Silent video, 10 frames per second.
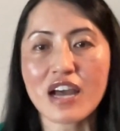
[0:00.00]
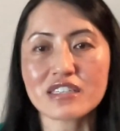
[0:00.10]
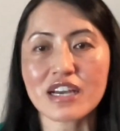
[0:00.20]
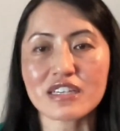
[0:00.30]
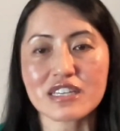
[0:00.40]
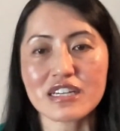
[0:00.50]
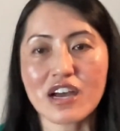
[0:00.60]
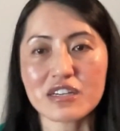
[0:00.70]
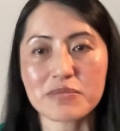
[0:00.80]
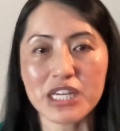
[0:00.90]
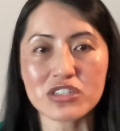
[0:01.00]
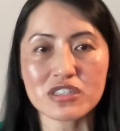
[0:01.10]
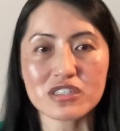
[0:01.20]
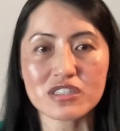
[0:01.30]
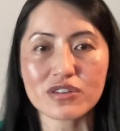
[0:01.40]
context, and
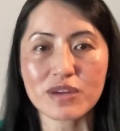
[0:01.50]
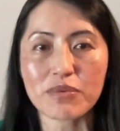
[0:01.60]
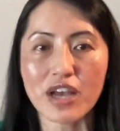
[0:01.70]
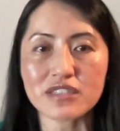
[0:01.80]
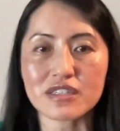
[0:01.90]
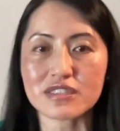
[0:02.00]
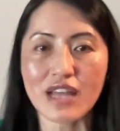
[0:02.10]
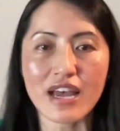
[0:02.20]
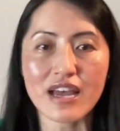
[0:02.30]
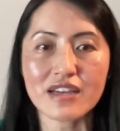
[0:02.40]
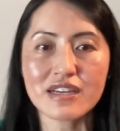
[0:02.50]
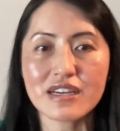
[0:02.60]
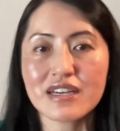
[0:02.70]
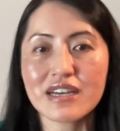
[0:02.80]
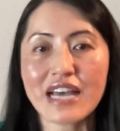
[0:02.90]
automation to a process that
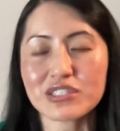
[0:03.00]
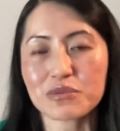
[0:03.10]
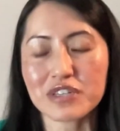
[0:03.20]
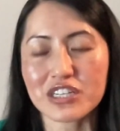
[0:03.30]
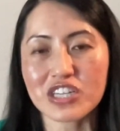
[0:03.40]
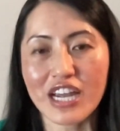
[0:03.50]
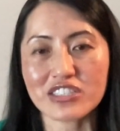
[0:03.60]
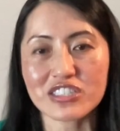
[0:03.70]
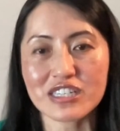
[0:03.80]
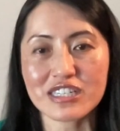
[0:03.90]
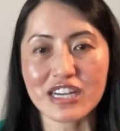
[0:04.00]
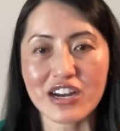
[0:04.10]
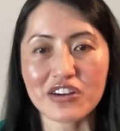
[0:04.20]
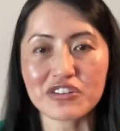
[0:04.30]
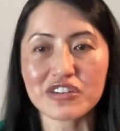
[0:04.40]
hasn't really changed in a
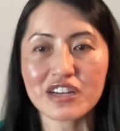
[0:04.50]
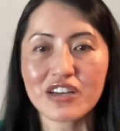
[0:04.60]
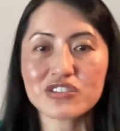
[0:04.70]
year.